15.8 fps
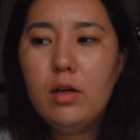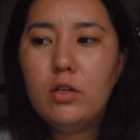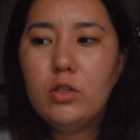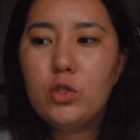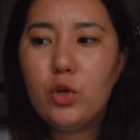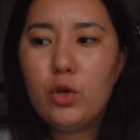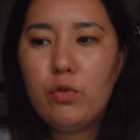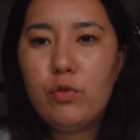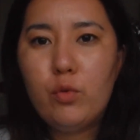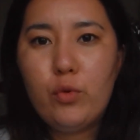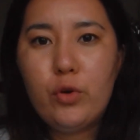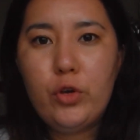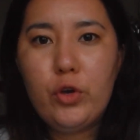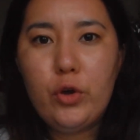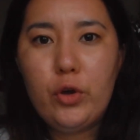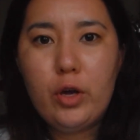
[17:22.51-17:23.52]
So if you
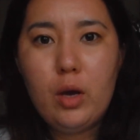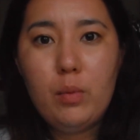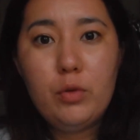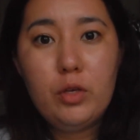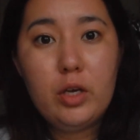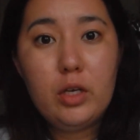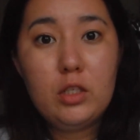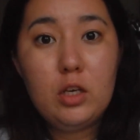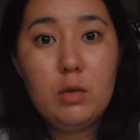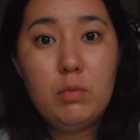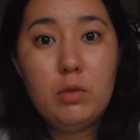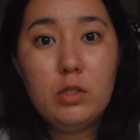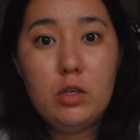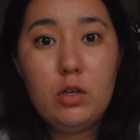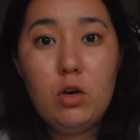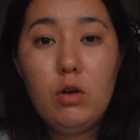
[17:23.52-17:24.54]
bring your own cup, you get
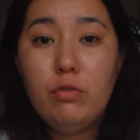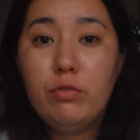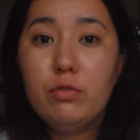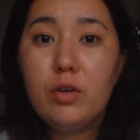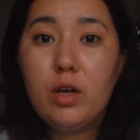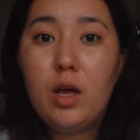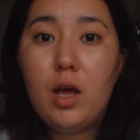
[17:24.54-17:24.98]
10% off.